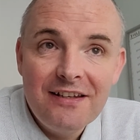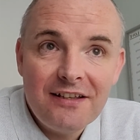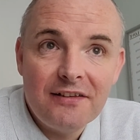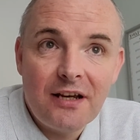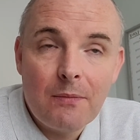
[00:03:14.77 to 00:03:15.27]

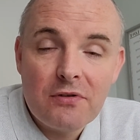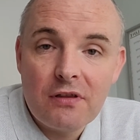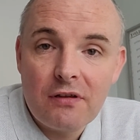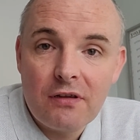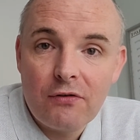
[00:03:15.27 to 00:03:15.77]
in terms of
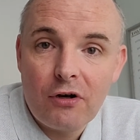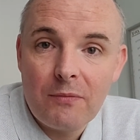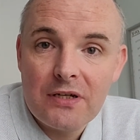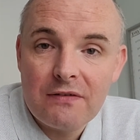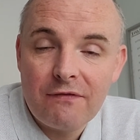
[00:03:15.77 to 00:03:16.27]
the
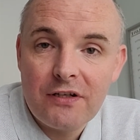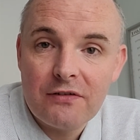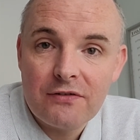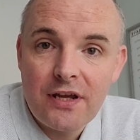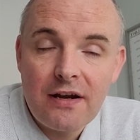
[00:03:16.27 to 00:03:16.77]
automation
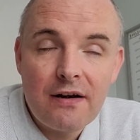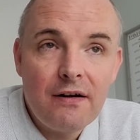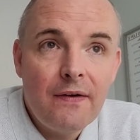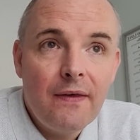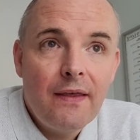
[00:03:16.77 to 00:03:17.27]
features there.